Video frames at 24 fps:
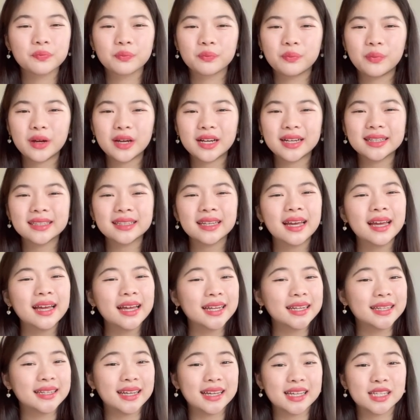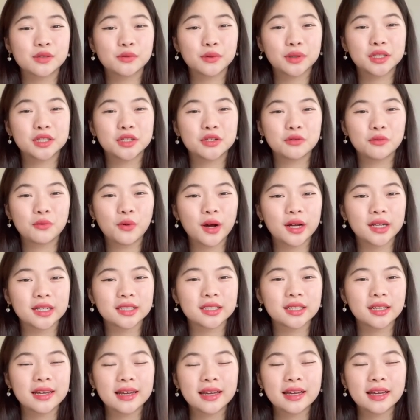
but that's what you want.